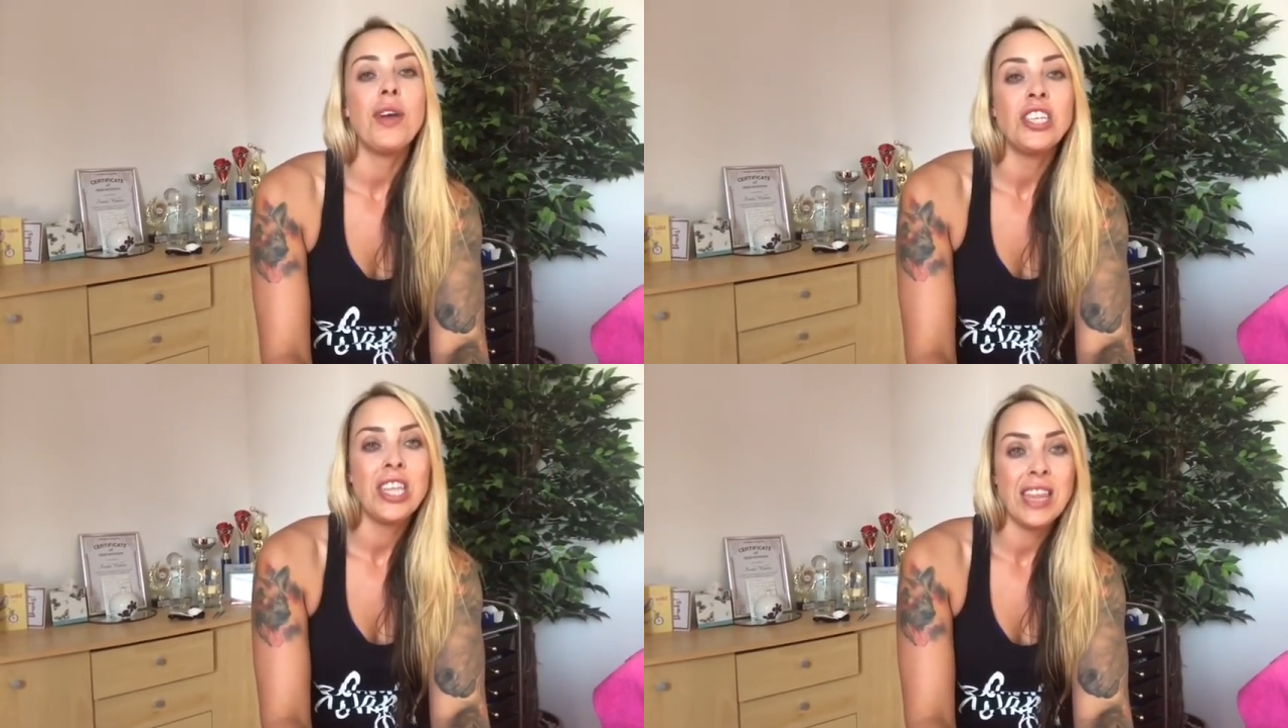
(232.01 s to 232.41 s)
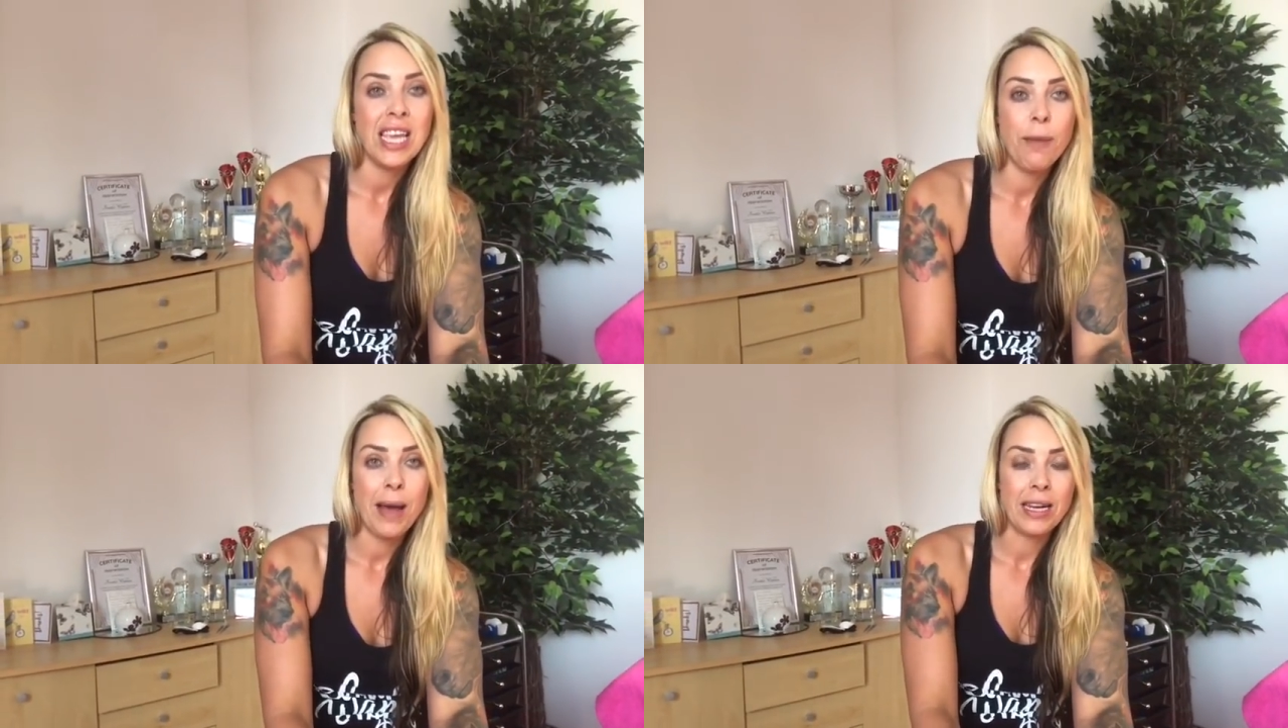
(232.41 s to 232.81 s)
actually
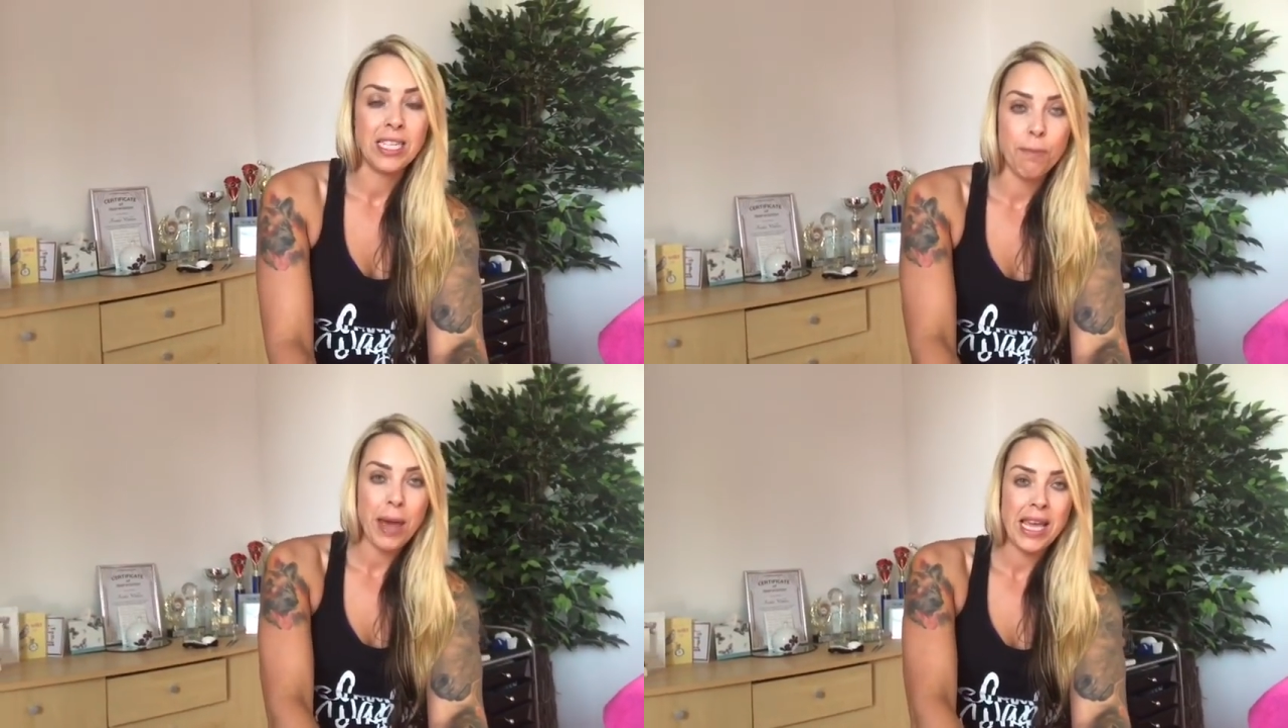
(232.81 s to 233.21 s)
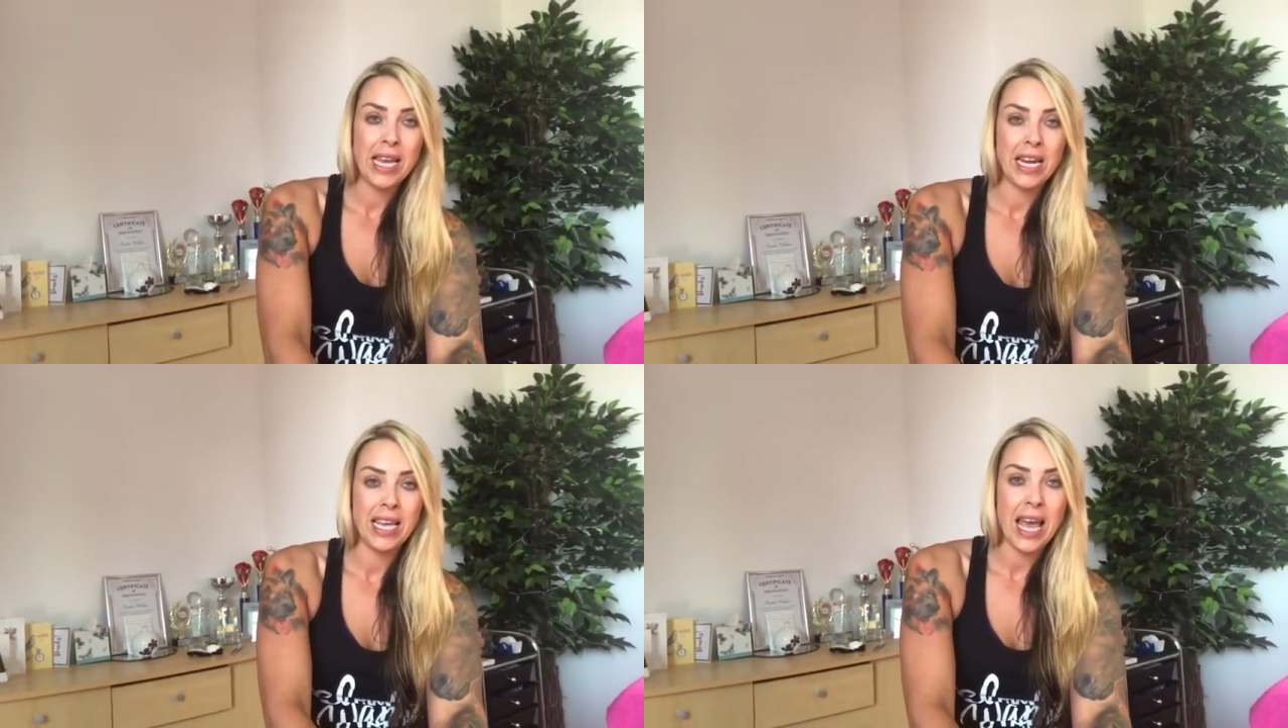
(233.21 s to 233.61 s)
think about it, to
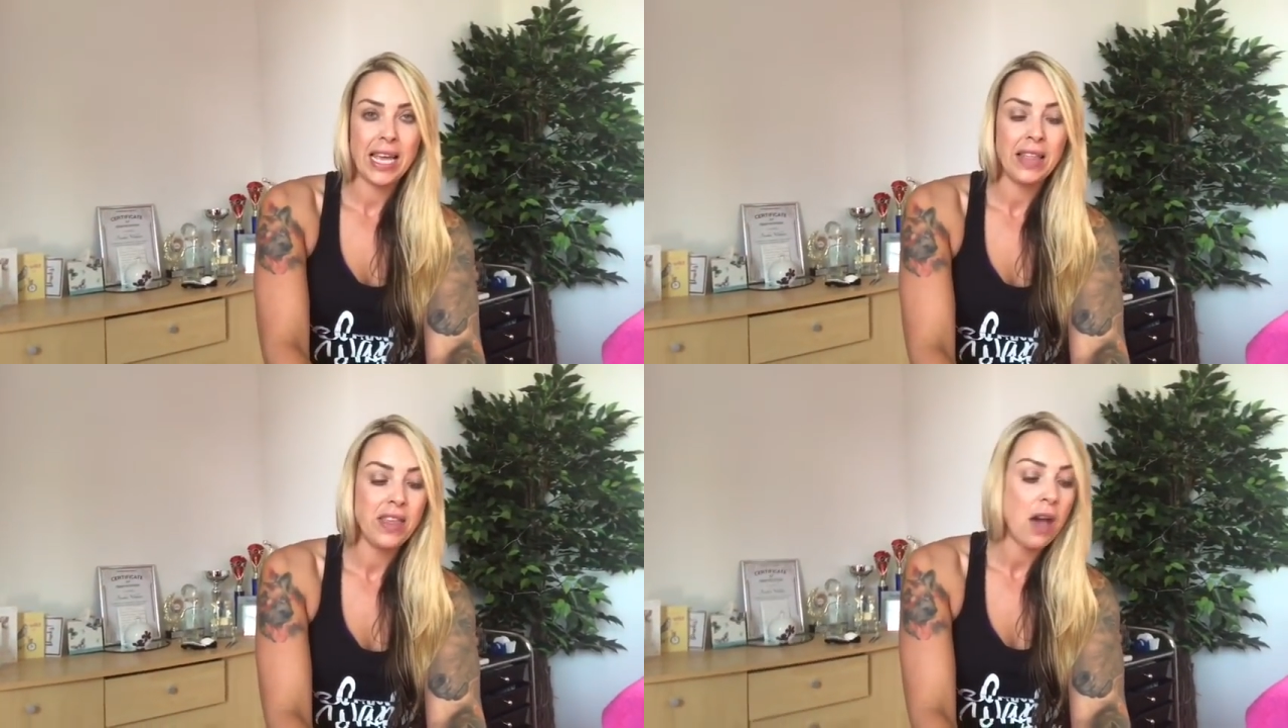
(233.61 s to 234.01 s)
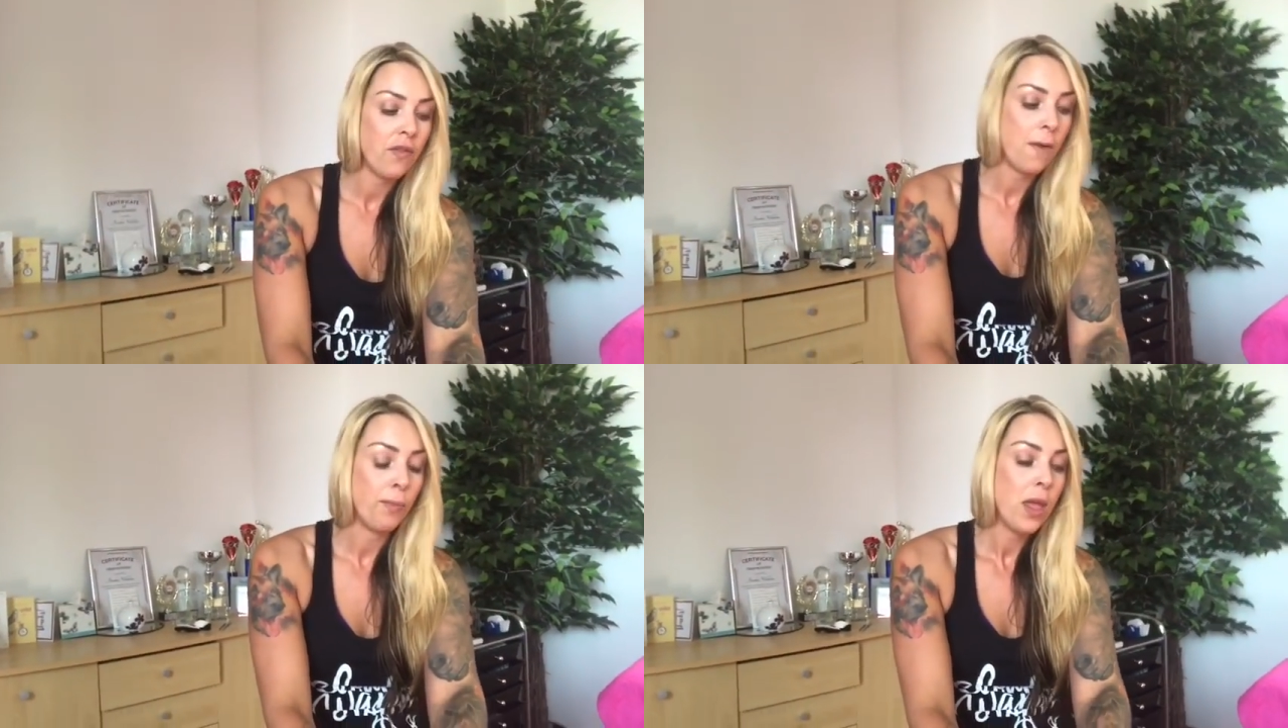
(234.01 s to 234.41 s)
baking a cake in the
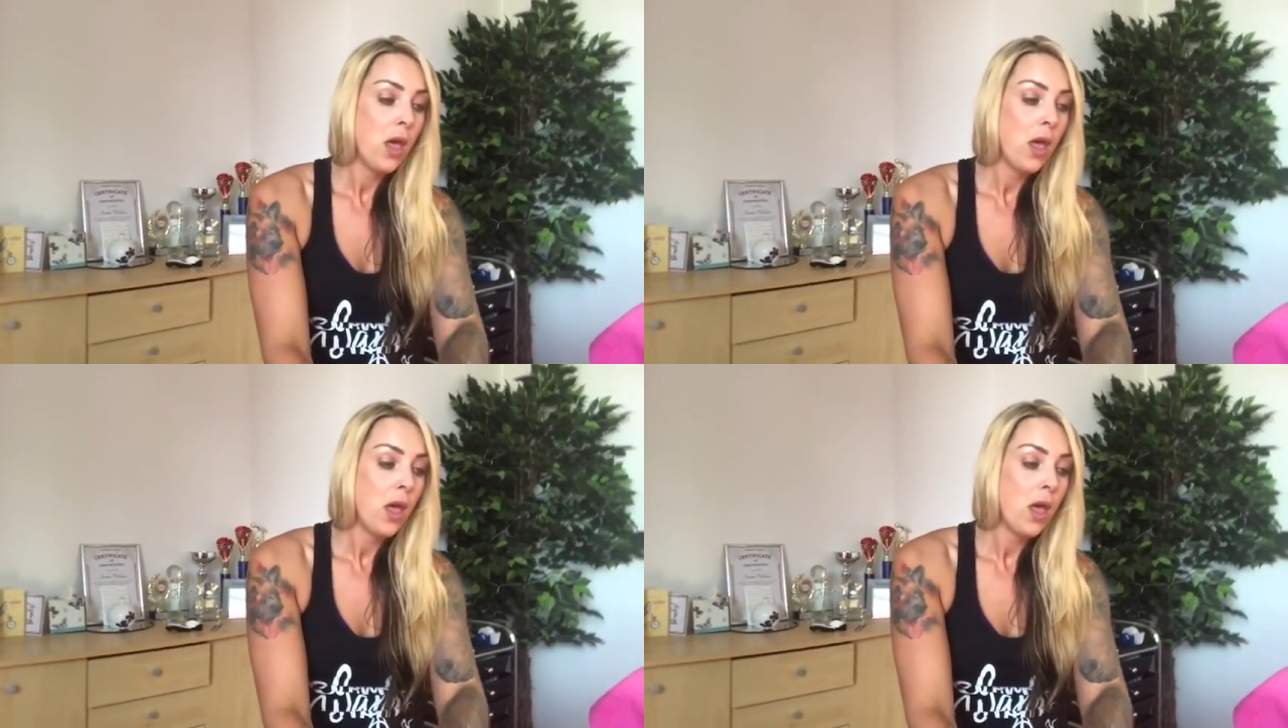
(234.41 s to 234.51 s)
oven,